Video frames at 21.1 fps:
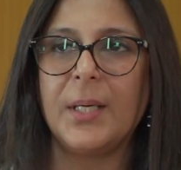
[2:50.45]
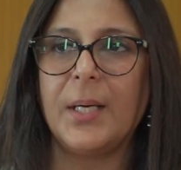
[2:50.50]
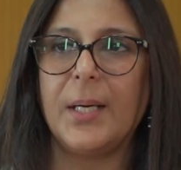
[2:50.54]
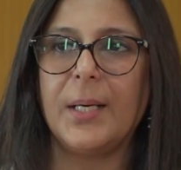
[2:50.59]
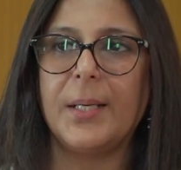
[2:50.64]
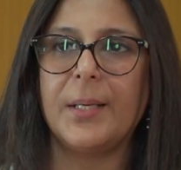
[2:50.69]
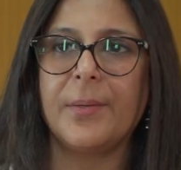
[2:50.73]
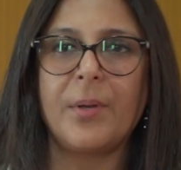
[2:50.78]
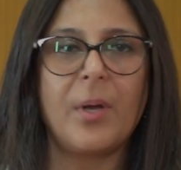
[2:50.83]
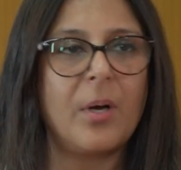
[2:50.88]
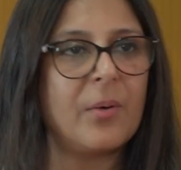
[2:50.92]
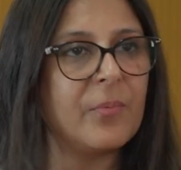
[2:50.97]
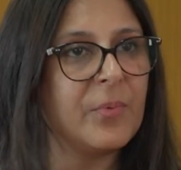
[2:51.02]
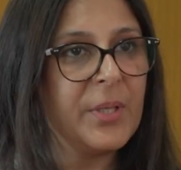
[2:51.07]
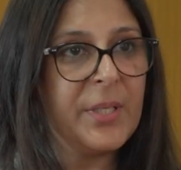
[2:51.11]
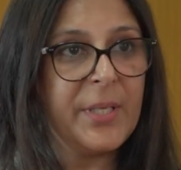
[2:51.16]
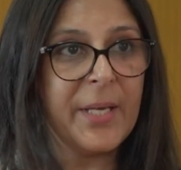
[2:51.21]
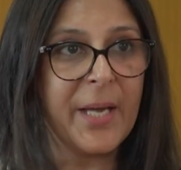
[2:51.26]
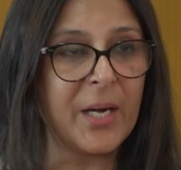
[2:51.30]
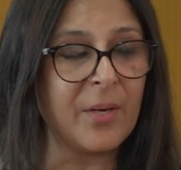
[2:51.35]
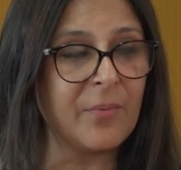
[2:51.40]
Now with
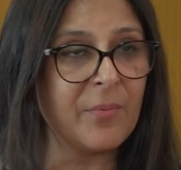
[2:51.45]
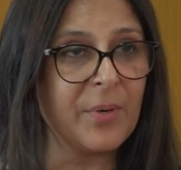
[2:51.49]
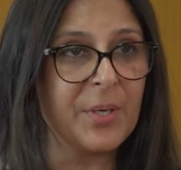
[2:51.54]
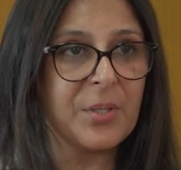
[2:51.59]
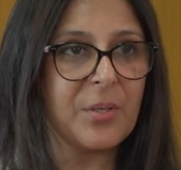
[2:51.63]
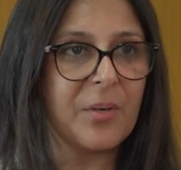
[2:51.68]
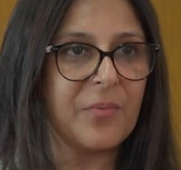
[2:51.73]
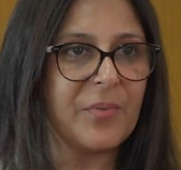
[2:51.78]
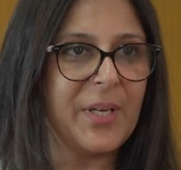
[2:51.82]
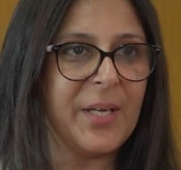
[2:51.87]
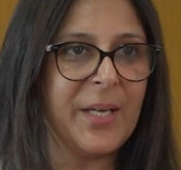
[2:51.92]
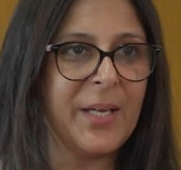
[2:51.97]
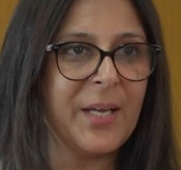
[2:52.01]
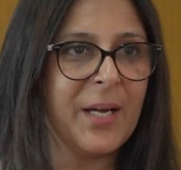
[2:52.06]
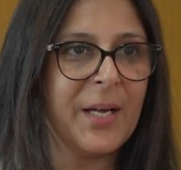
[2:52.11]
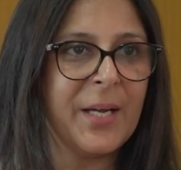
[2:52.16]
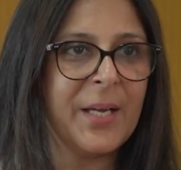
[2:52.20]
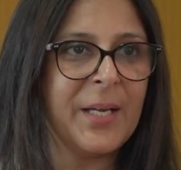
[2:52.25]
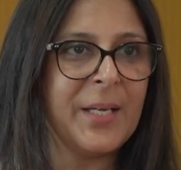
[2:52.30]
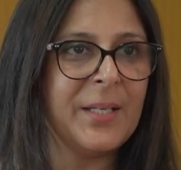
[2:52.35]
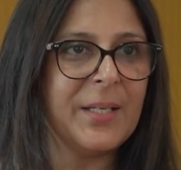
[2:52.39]
the advent of
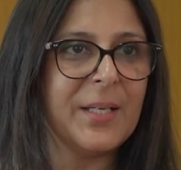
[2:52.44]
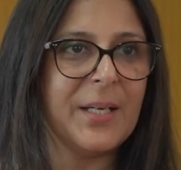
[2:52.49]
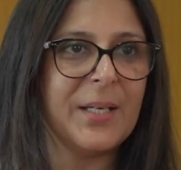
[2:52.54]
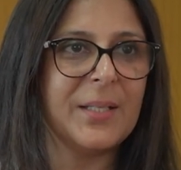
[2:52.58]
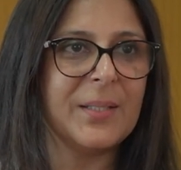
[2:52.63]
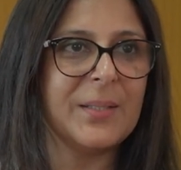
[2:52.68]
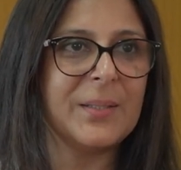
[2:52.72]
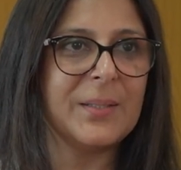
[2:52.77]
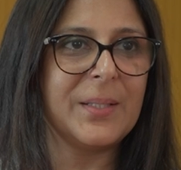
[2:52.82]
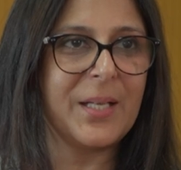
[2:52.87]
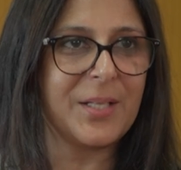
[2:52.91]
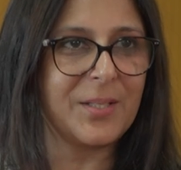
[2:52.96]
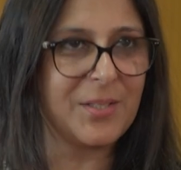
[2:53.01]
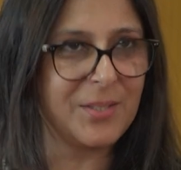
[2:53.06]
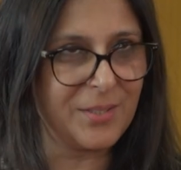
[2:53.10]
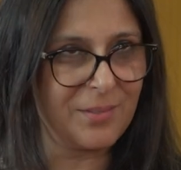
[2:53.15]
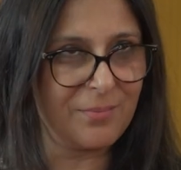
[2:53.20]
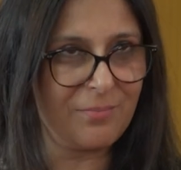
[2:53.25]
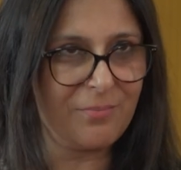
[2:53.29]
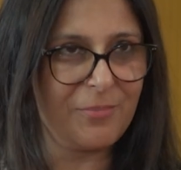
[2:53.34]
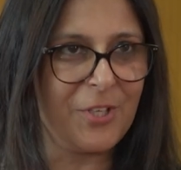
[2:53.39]
AI,
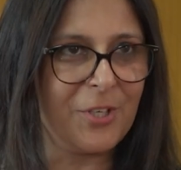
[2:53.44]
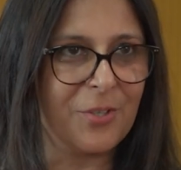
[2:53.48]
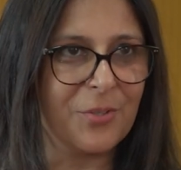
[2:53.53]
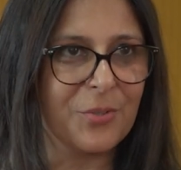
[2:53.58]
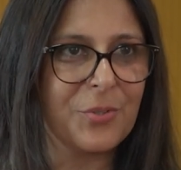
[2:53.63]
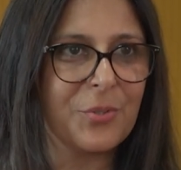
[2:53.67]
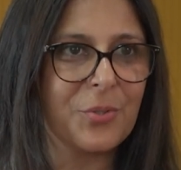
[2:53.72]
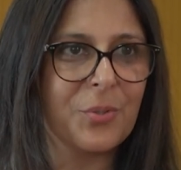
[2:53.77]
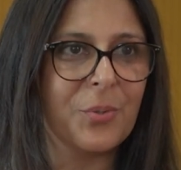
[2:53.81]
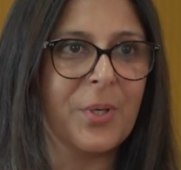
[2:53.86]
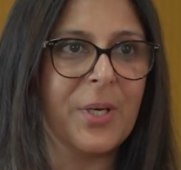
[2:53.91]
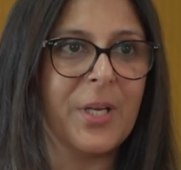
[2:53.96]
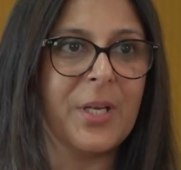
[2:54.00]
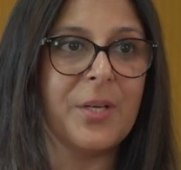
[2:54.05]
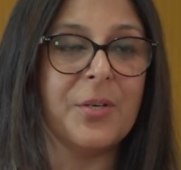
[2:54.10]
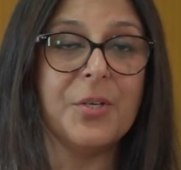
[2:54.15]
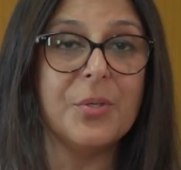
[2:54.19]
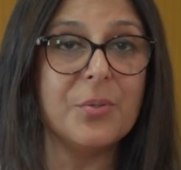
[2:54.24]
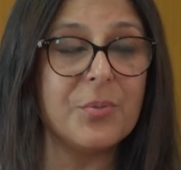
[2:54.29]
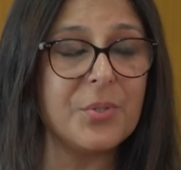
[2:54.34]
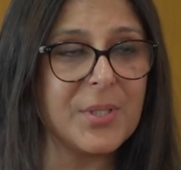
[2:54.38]
that's thrown
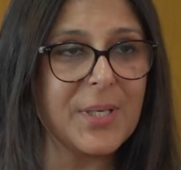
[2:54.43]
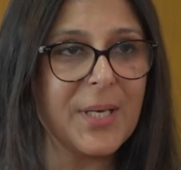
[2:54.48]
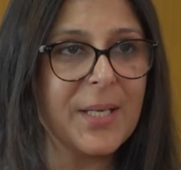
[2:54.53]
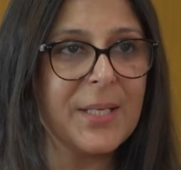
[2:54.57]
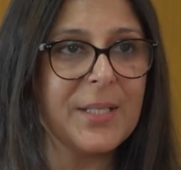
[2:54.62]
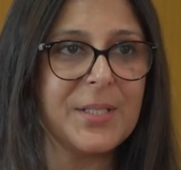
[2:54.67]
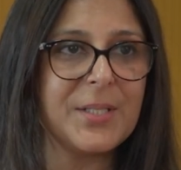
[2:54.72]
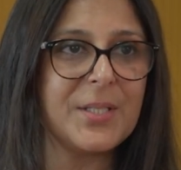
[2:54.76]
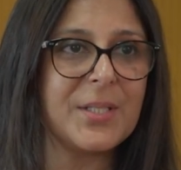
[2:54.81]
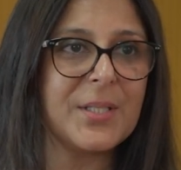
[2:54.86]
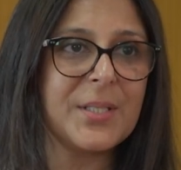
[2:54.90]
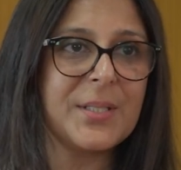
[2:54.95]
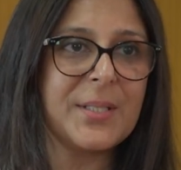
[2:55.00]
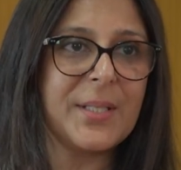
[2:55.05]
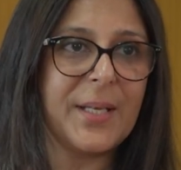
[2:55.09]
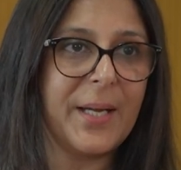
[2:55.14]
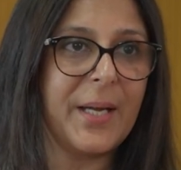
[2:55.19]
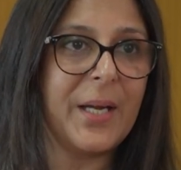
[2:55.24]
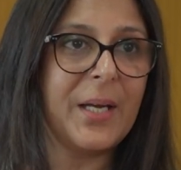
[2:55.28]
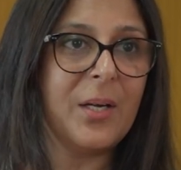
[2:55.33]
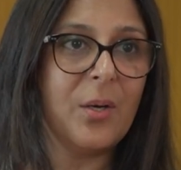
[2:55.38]
in new challenges
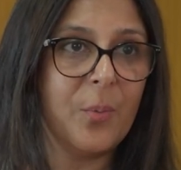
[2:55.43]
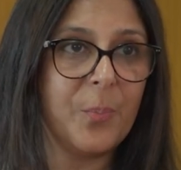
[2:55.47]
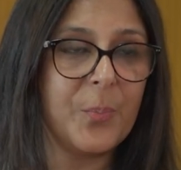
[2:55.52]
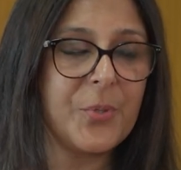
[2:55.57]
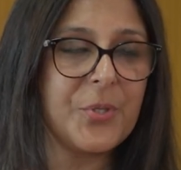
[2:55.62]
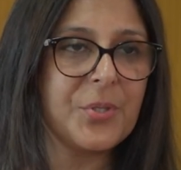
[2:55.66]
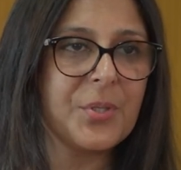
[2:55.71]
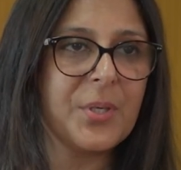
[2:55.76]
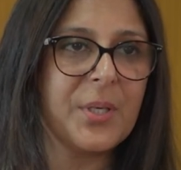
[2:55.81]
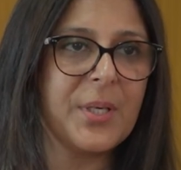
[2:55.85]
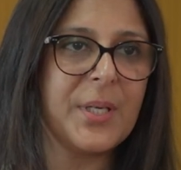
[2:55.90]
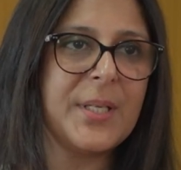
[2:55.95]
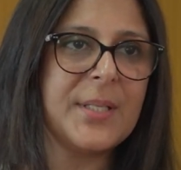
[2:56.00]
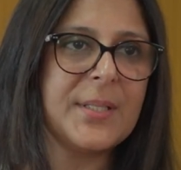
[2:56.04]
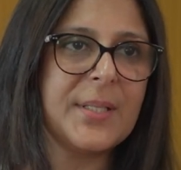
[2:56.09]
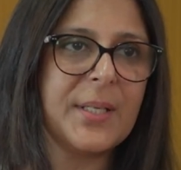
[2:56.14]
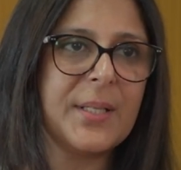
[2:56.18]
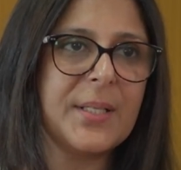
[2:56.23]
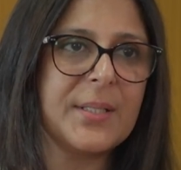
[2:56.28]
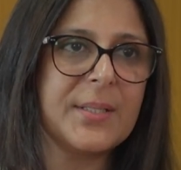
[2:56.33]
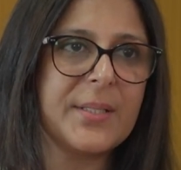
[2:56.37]
and opportunities
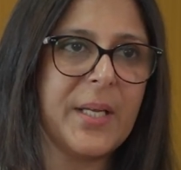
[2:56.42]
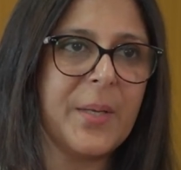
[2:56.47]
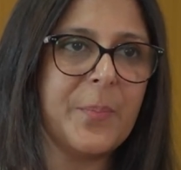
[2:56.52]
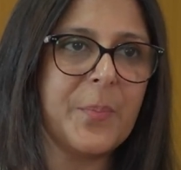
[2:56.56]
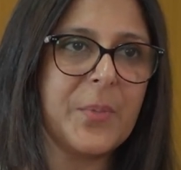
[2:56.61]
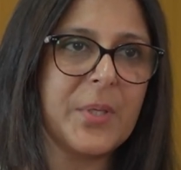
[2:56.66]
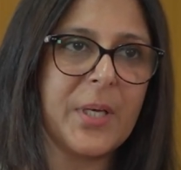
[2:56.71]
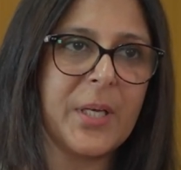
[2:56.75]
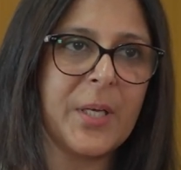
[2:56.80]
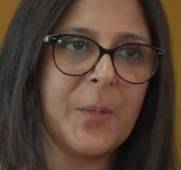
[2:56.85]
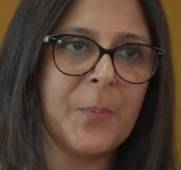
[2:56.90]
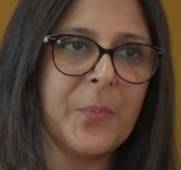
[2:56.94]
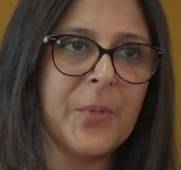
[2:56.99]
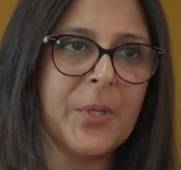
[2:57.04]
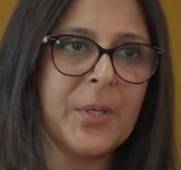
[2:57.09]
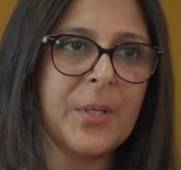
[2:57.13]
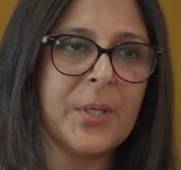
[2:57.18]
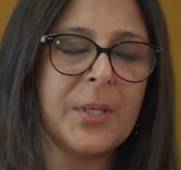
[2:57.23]
at the same time.